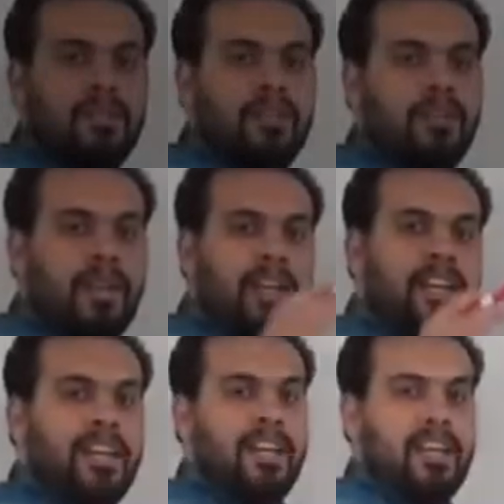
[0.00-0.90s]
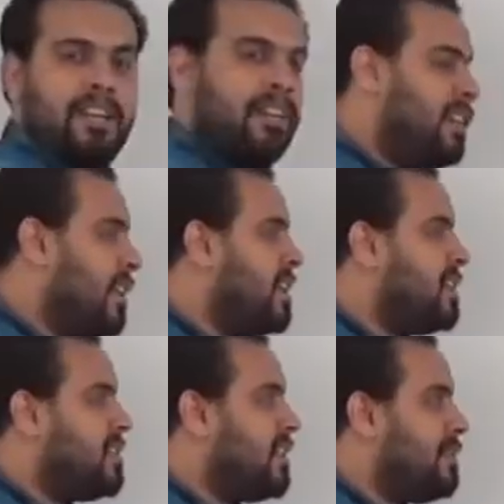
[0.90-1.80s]
Okay, ladies
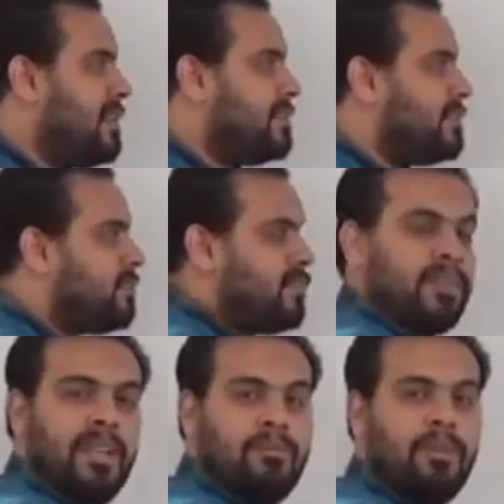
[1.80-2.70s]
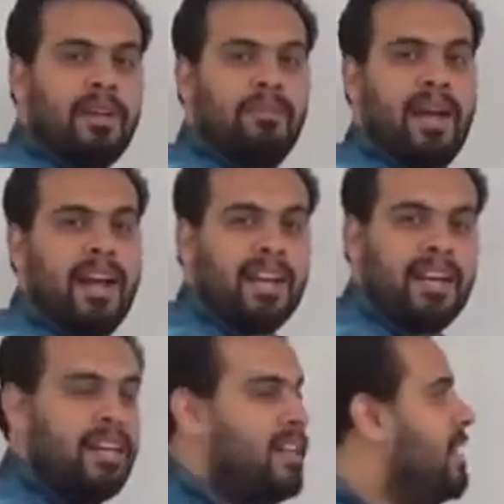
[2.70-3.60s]
and gentlemen, welcome back.
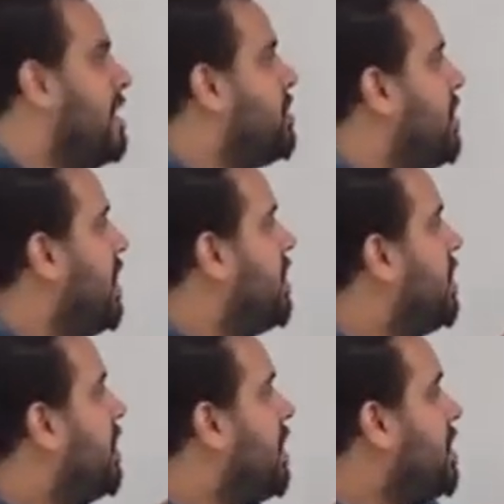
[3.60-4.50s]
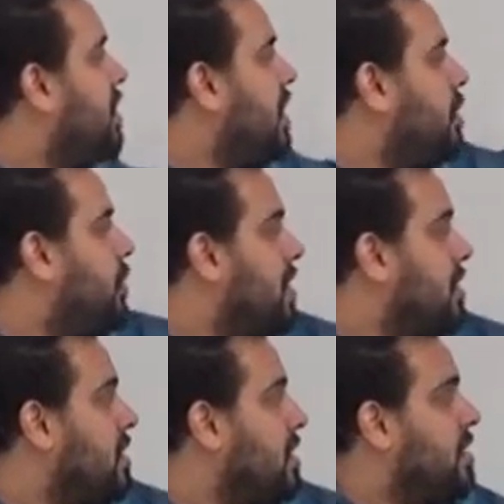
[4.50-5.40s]
So here, linear
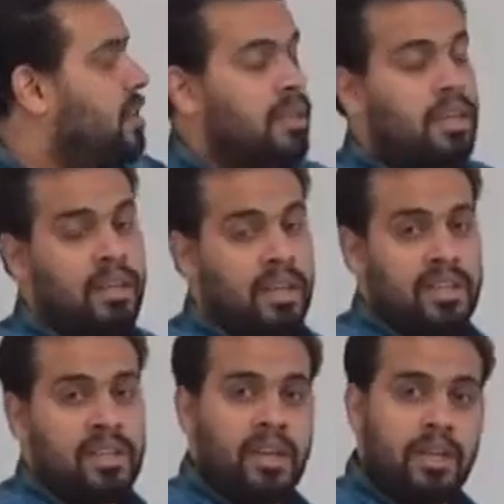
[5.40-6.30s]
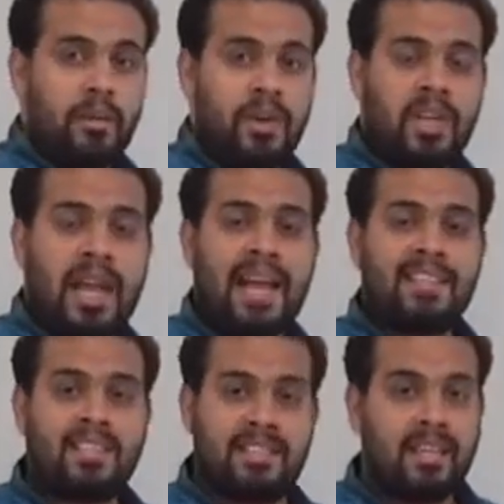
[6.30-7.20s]
equation. The linear equation has a
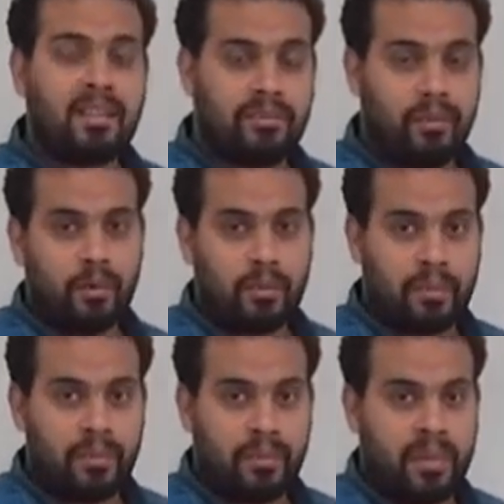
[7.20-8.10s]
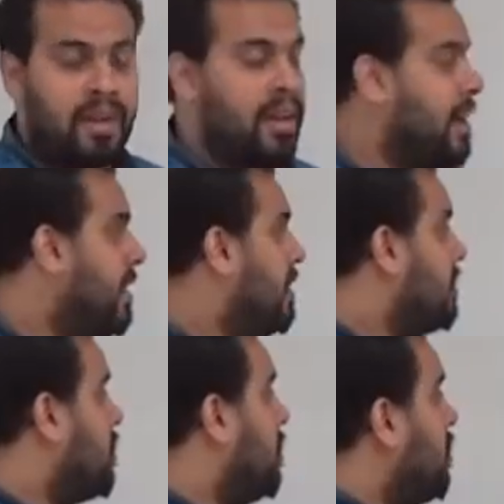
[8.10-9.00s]
standard form.
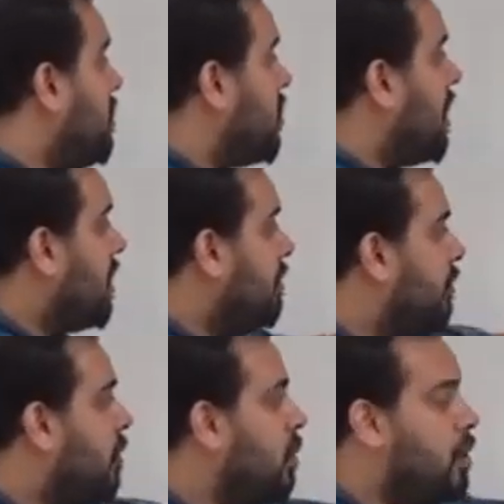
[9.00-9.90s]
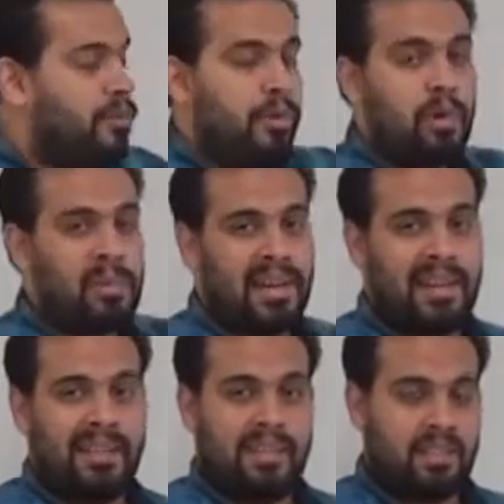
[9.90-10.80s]
So standard form or
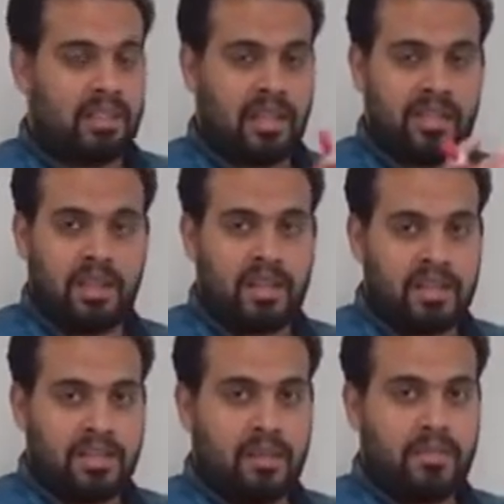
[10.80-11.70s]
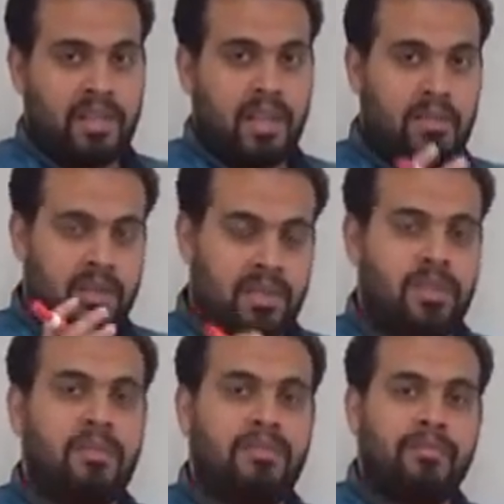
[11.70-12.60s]
formula, just like they are the same thing but just
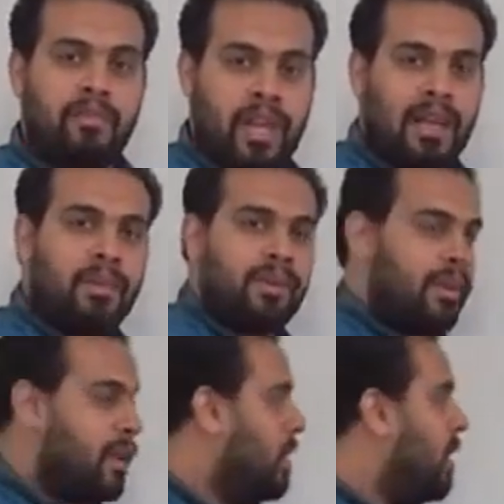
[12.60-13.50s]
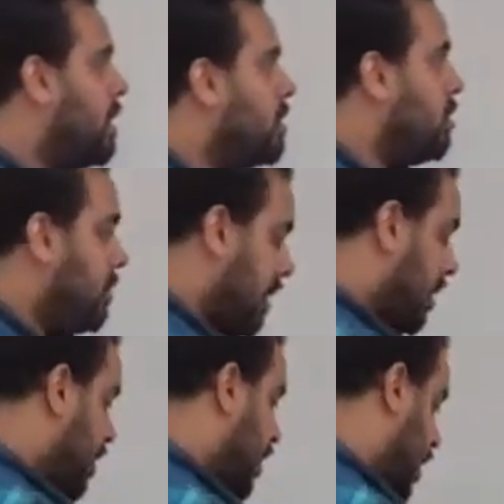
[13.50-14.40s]
different vocabulary. So the linear